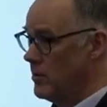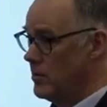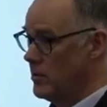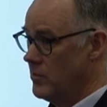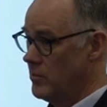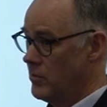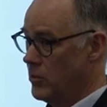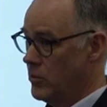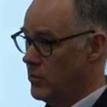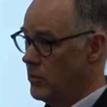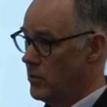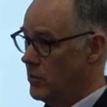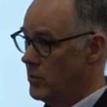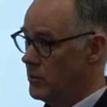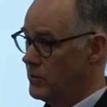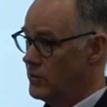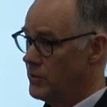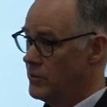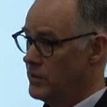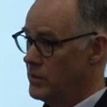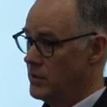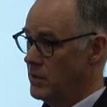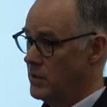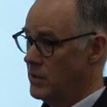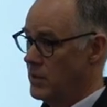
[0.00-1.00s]
your
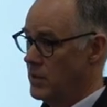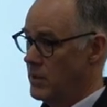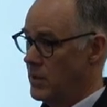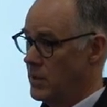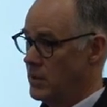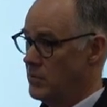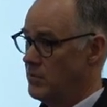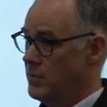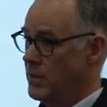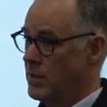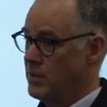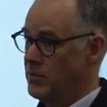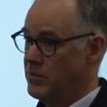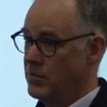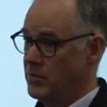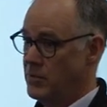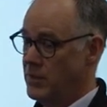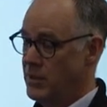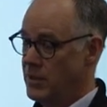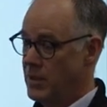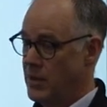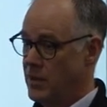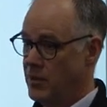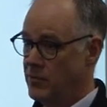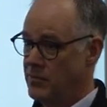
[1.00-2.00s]
bores, there's people
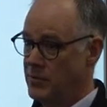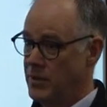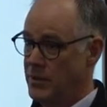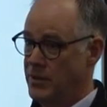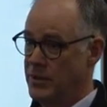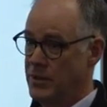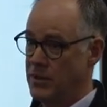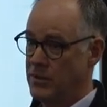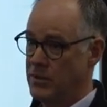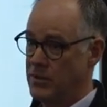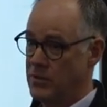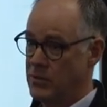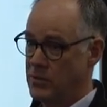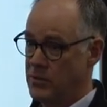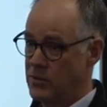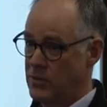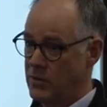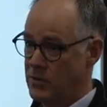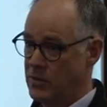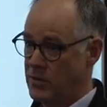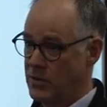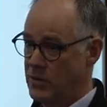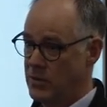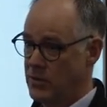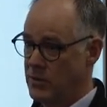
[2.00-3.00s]
in the government you can
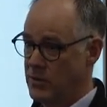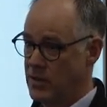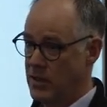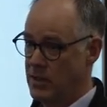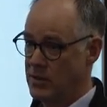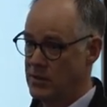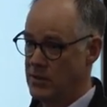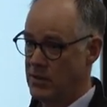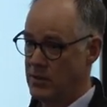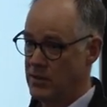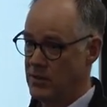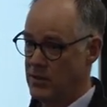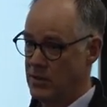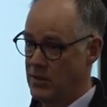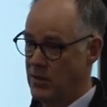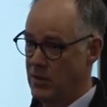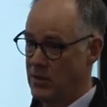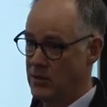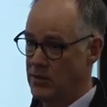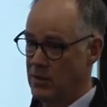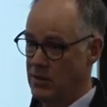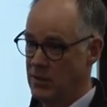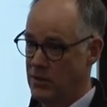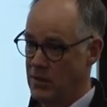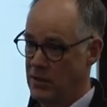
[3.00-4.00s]
talk to. There's an
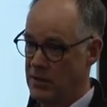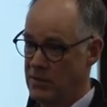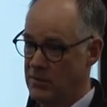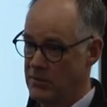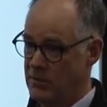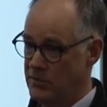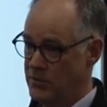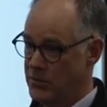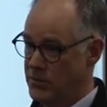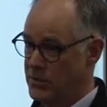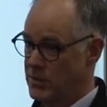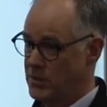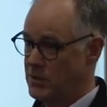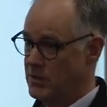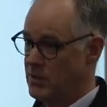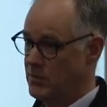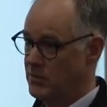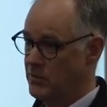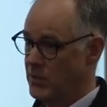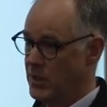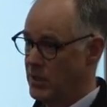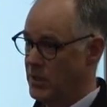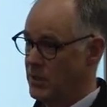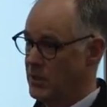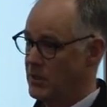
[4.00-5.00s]
online
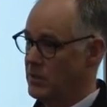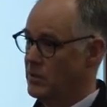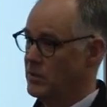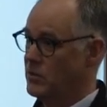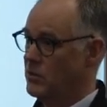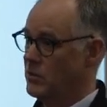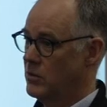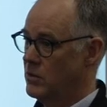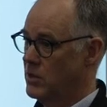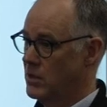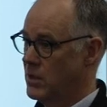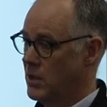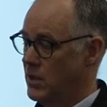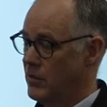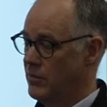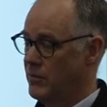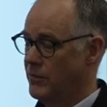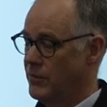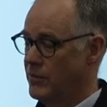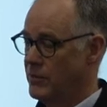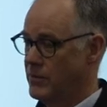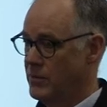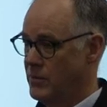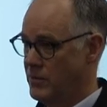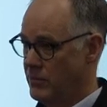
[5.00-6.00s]
system where you can look it up and
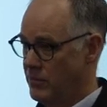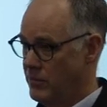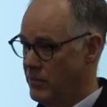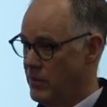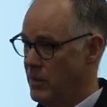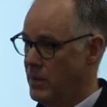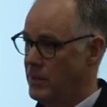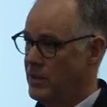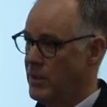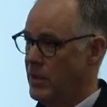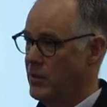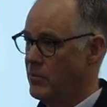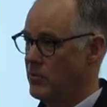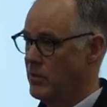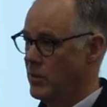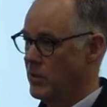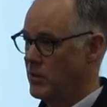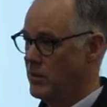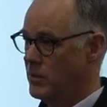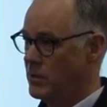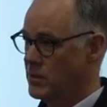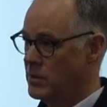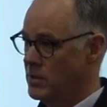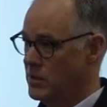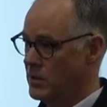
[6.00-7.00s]
find out
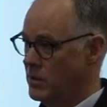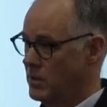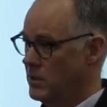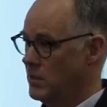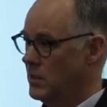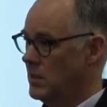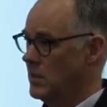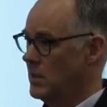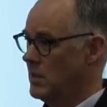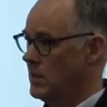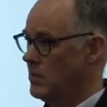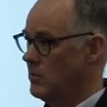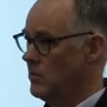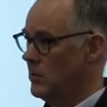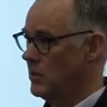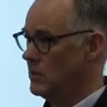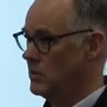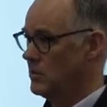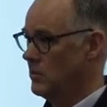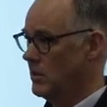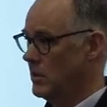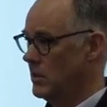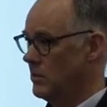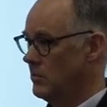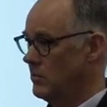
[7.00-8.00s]
what the salinity
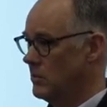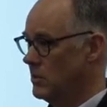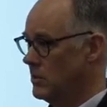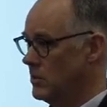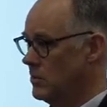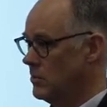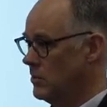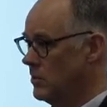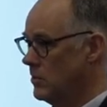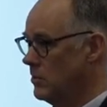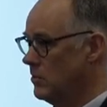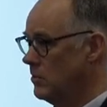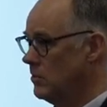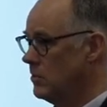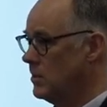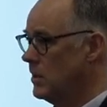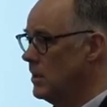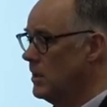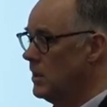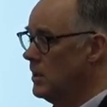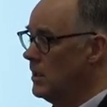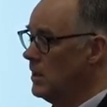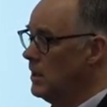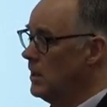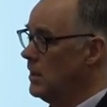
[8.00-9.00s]
was when it was drilled.
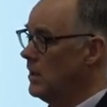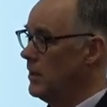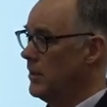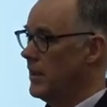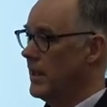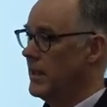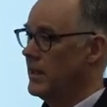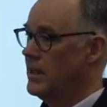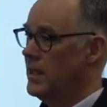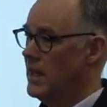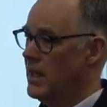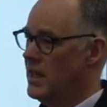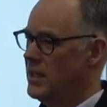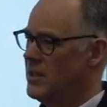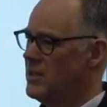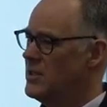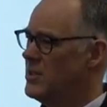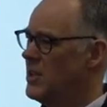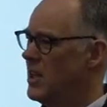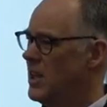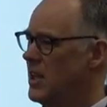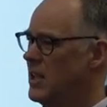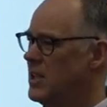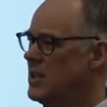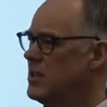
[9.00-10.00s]
They can
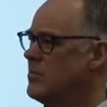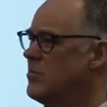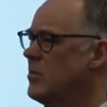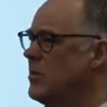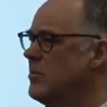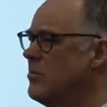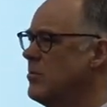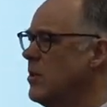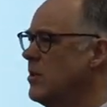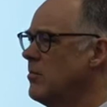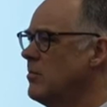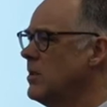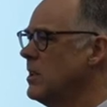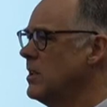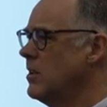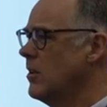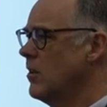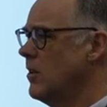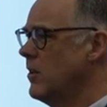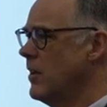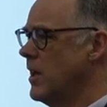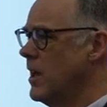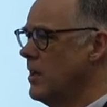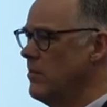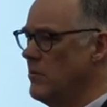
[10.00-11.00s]
change, but probably
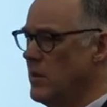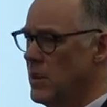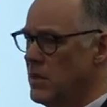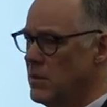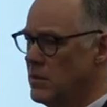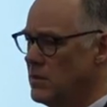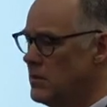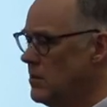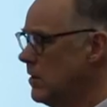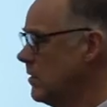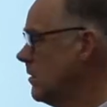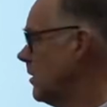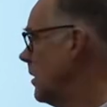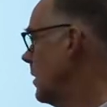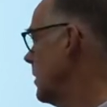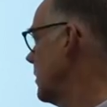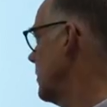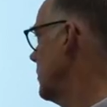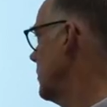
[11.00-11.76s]
not that much, not like the